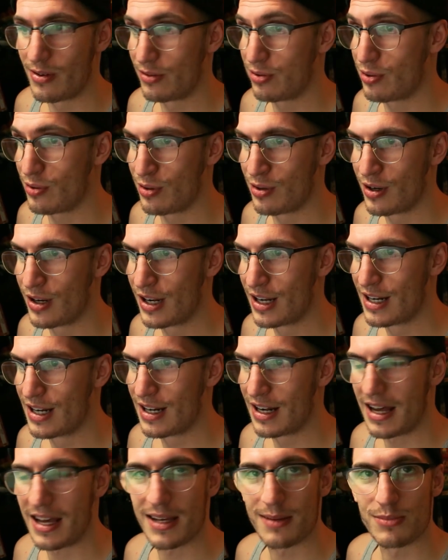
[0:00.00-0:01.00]
Whew,
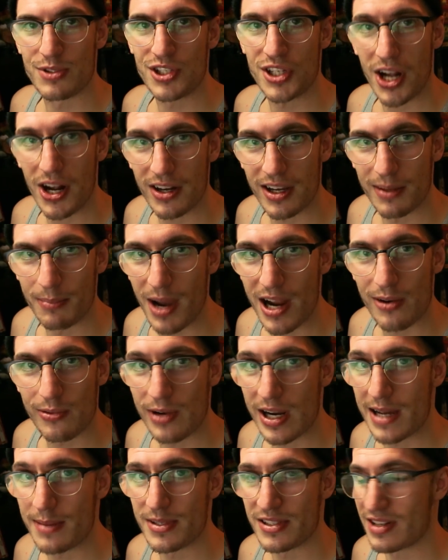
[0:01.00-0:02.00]
I am chugging, my
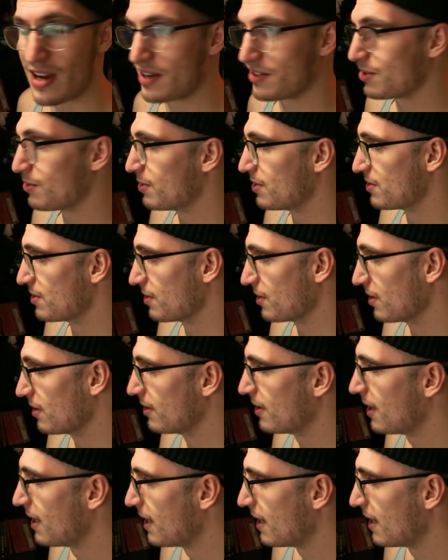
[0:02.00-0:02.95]
RAM is not doing so good.